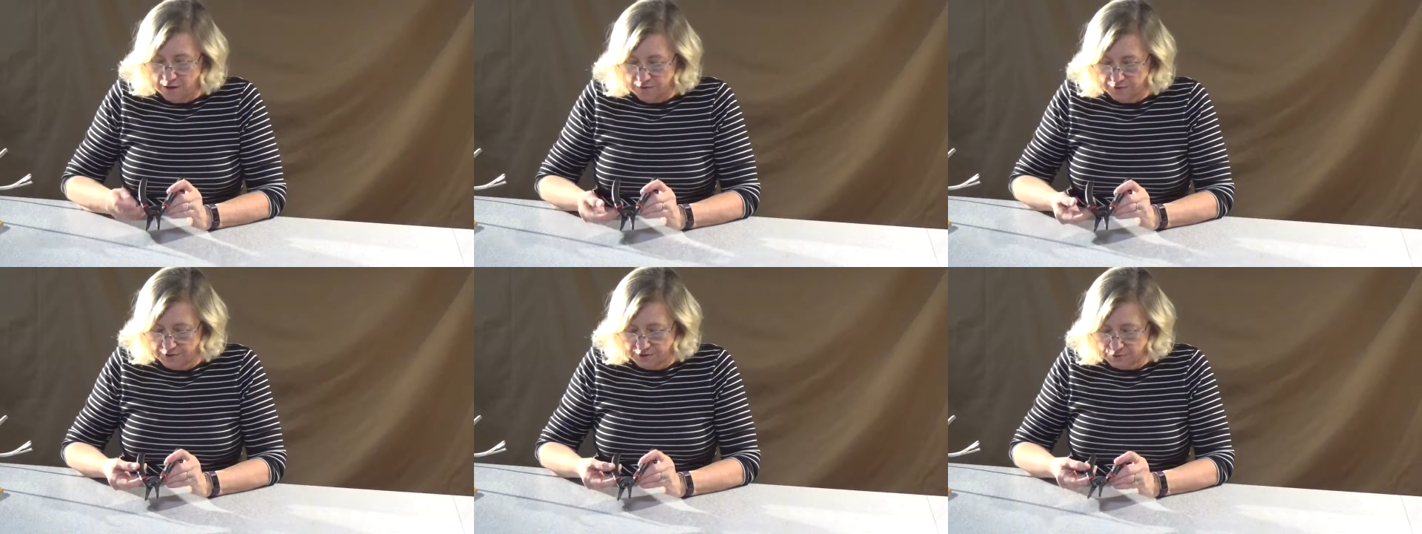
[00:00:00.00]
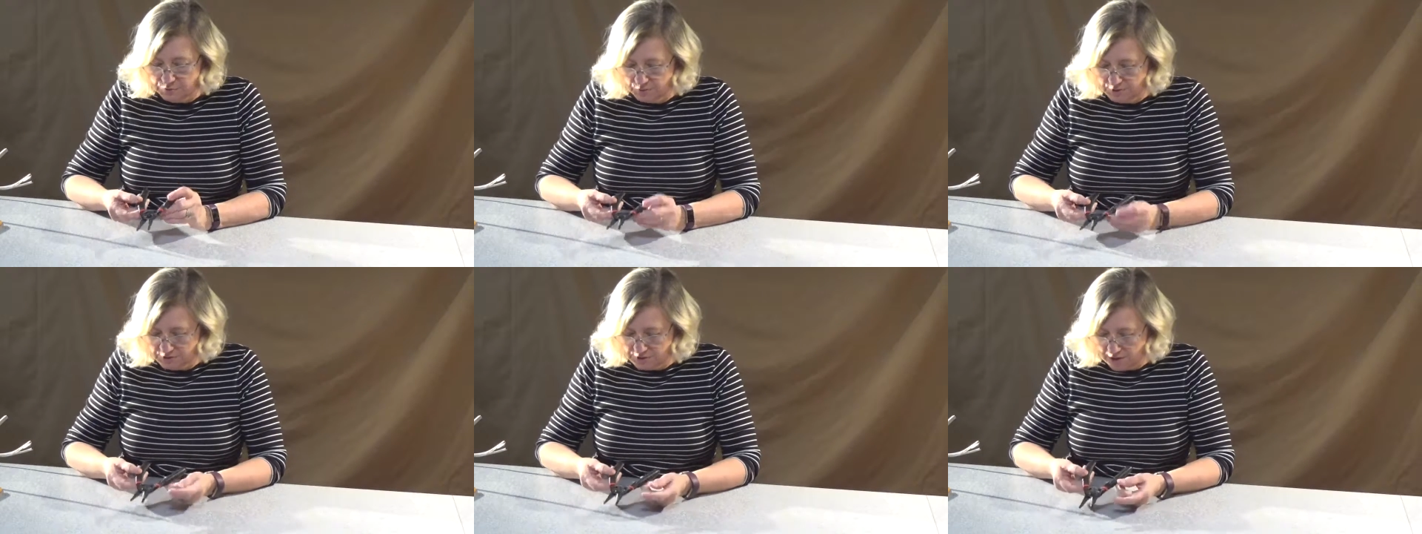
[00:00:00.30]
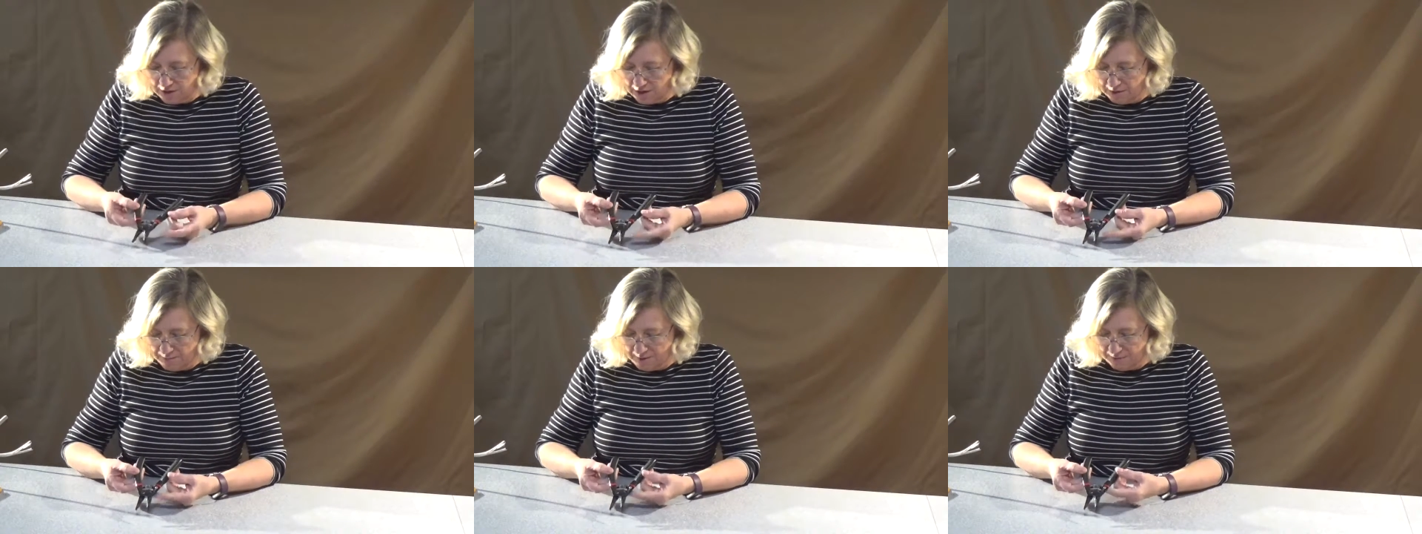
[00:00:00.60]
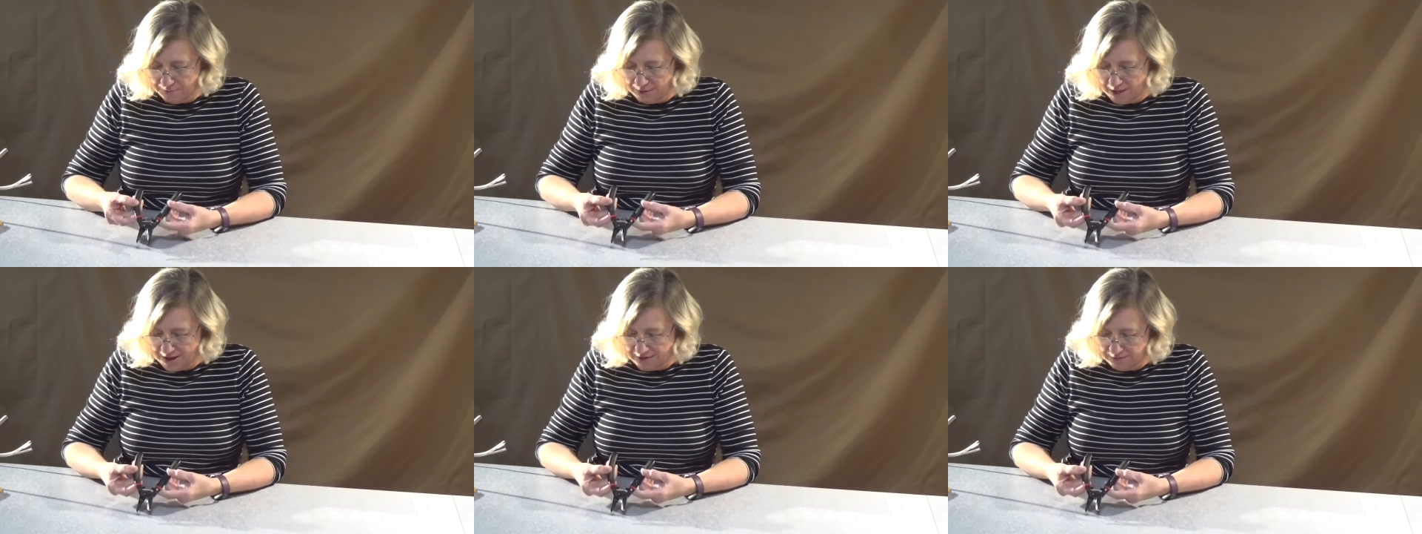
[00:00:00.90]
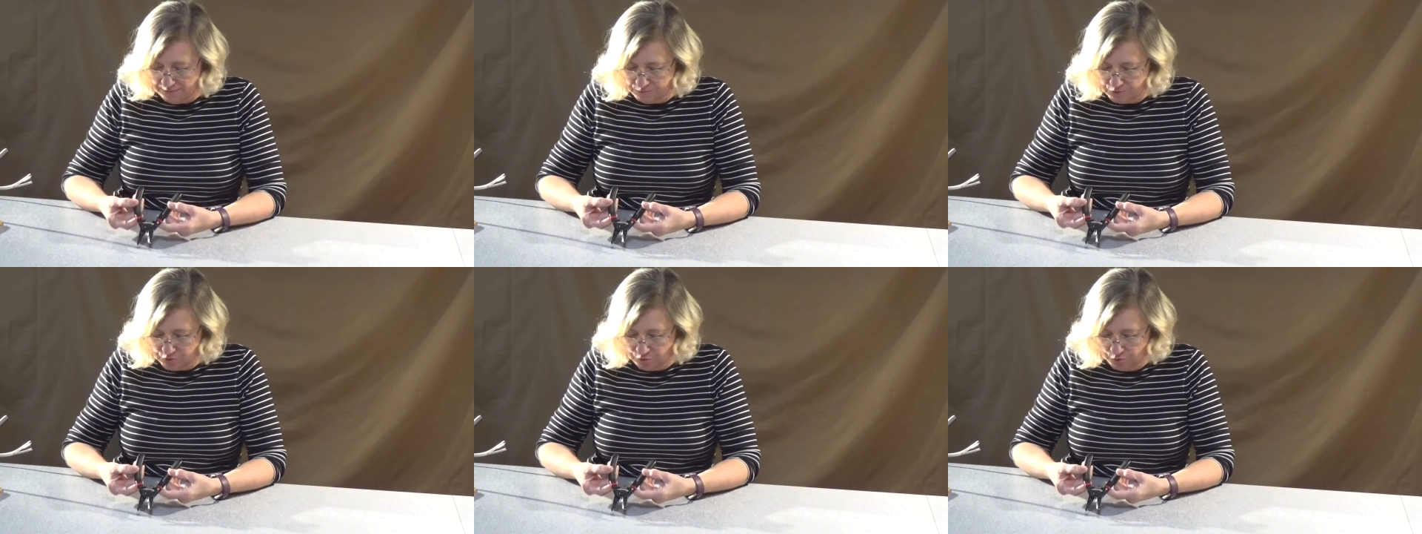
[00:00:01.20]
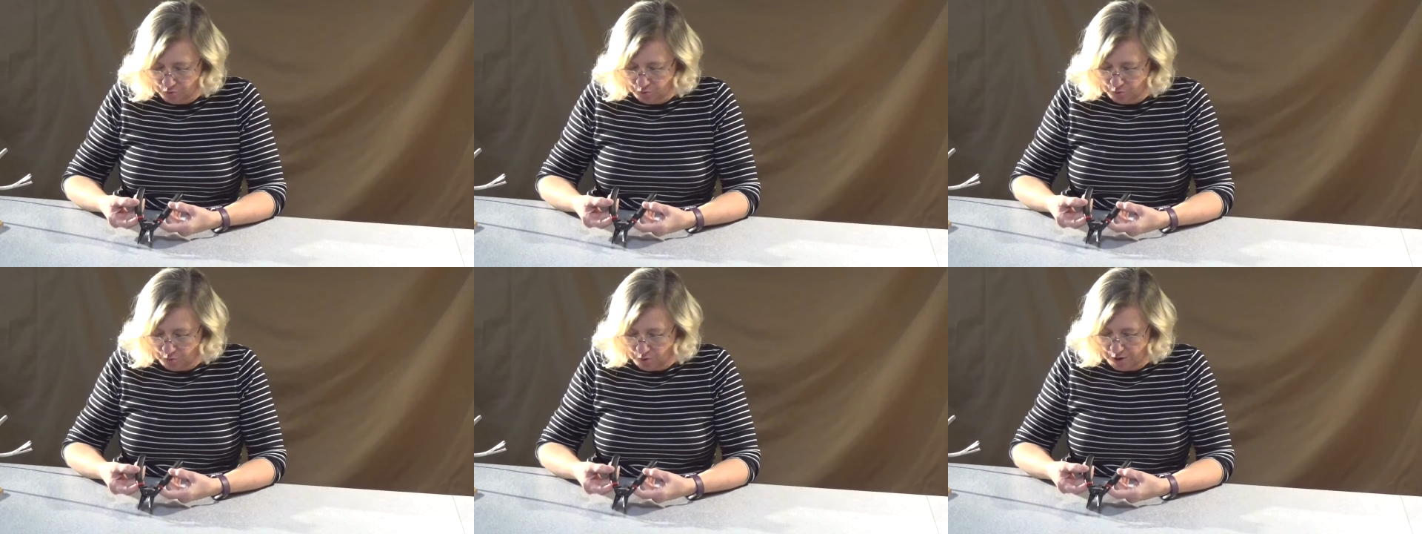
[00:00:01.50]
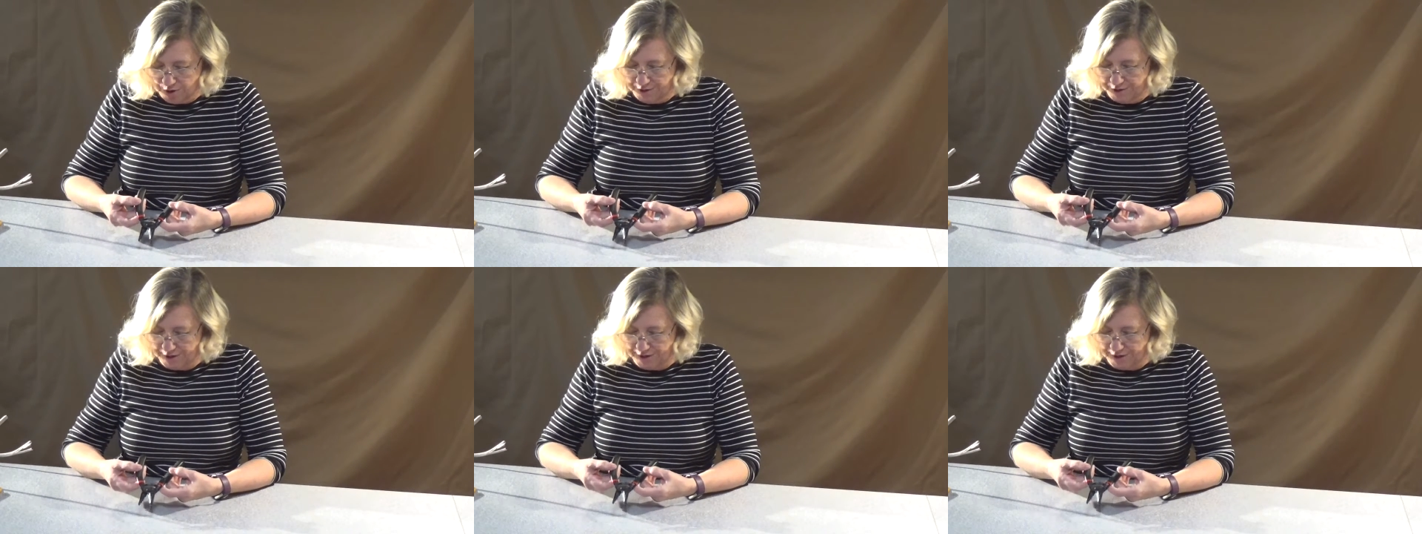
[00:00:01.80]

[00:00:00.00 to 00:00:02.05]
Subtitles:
This one's a Platinum Tool one.